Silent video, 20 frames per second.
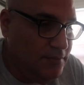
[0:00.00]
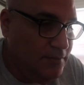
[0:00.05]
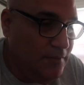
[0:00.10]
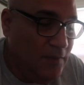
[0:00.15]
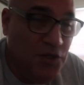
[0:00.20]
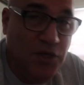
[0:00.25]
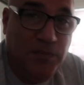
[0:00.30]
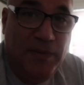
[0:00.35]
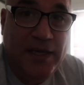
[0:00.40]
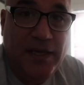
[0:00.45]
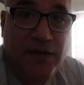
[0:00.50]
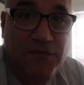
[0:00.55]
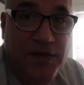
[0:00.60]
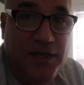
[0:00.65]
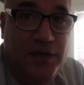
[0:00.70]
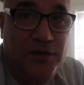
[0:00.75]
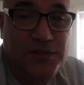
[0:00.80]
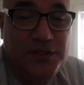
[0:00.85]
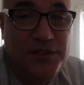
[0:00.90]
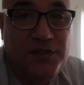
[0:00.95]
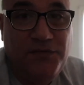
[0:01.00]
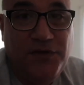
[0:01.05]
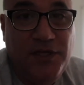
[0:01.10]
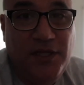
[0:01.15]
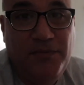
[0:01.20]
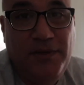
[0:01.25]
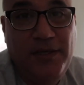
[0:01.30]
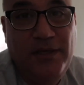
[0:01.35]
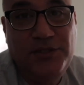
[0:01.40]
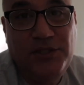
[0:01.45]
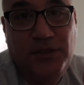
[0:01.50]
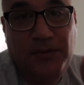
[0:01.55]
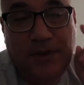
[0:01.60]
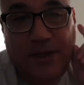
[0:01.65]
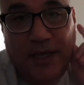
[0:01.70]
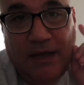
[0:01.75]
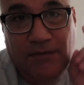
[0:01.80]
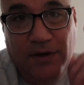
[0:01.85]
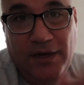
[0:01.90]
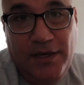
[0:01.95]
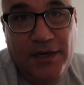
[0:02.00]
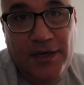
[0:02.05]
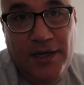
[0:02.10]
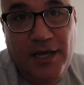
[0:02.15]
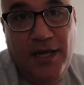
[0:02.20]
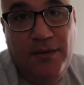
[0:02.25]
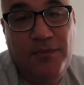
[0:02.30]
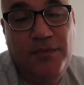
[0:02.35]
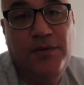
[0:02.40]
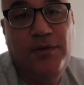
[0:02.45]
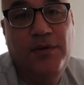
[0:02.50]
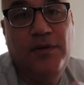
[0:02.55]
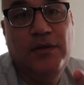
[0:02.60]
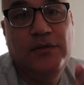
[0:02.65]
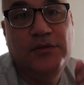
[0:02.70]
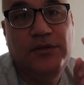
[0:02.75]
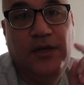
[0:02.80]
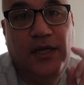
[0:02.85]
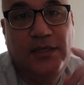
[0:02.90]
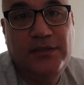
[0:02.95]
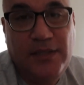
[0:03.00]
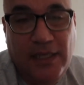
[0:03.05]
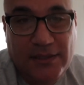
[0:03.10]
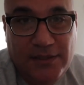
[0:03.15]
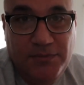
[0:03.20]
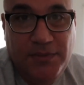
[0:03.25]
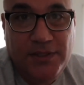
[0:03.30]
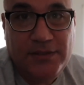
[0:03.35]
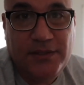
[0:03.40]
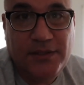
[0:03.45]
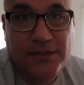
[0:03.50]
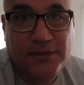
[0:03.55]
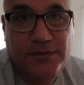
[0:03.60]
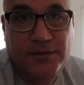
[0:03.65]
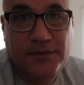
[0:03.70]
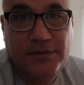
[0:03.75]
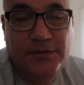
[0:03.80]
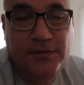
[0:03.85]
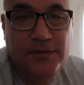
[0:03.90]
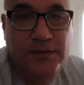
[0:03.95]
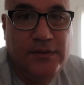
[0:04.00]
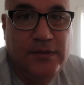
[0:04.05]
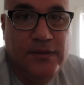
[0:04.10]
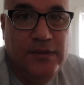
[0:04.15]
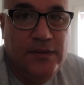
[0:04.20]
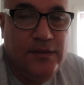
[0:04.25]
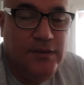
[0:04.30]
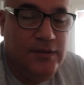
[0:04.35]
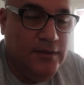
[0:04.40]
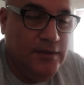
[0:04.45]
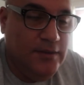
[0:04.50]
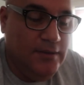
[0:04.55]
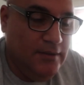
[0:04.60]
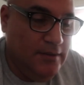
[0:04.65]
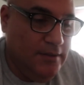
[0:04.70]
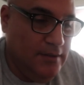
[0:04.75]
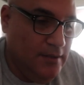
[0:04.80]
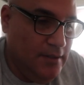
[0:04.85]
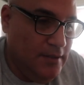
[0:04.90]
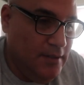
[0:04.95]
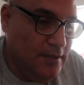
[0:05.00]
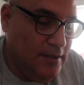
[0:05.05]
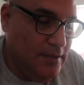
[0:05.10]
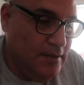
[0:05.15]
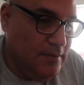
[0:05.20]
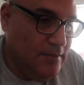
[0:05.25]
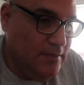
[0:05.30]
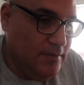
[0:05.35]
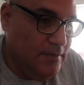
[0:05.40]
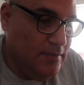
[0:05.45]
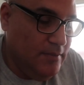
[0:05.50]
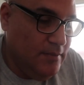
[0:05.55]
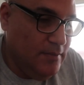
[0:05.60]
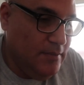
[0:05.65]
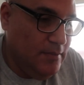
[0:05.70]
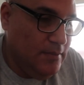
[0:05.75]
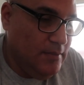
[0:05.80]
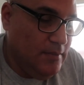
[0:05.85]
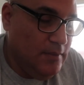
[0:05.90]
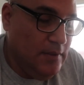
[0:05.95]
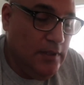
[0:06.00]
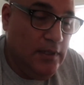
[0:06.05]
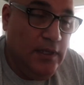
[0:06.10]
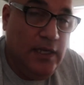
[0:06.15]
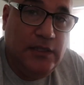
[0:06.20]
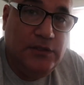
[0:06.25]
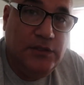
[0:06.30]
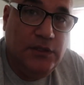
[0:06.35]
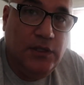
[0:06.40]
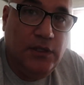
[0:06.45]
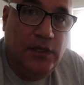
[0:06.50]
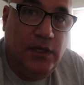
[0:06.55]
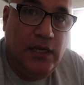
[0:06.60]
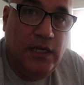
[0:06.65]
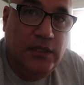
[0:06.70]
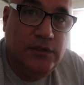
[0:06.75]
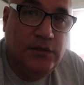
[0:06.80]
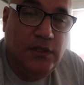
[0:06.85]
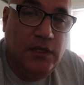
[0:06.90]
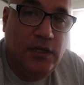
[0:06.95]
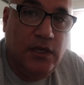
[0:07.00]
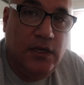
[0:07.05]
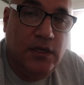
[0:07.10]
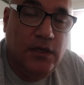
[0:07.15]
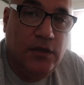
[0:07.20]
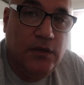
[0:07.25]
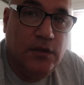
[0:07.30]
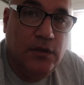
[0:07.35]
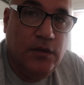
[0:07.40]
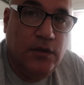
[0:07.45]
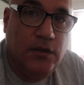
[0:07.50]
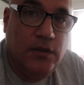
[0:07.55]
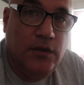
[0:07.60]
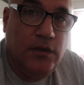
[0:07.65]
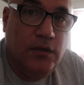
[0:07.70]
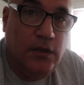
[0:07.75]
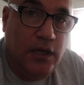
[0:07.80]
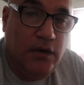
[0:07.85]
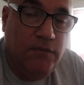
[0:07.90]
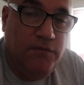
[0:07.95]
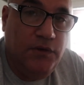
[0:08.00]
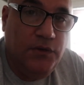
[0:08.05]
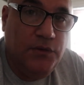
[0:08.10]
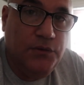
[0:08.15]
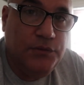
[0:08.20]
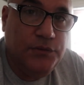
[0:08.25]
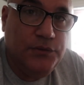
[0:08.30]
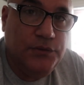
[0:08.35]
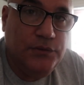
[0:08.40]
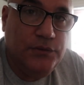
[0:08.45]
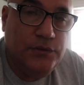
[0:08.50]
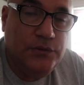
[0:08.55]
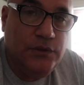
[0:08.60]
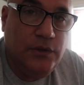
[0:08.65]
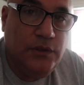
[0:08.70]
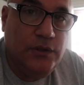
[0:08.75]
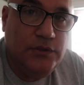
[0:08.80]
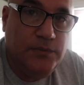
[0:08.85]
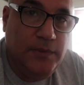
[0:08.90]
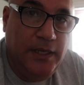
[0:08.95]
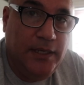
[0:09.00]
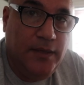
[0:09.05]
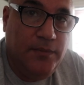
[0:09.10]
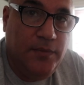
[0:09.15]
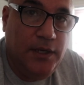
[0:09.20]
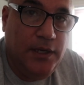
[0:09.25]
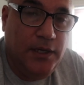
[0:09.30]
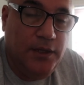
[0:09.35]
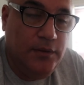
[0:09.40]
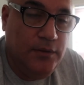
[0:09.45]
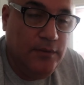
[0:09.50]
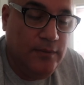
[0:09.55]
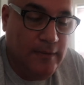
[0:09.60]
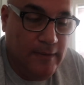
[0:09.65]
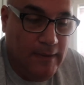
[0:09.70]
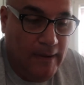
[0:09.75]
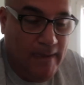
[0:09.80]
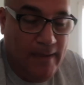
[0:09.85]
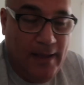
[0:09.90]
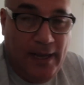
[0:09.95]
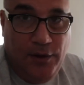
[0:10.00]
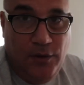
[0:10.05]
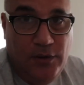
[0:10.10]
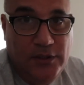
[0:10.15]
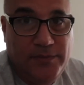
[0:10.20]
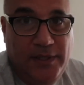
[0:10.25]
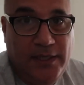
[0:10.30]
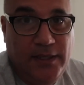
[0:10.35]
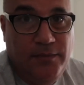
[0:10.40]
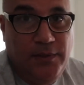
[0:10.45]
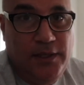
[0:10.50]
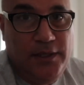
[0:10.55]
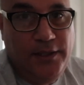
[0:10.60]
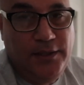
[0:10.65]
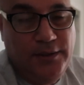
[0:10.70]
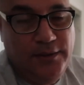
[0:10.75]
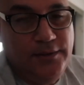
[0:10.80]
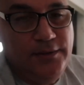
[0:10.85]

You're making videos in the Philippines. You're having an income, so that's a business. And he has a lot of views, so he's making money. I know he's making money.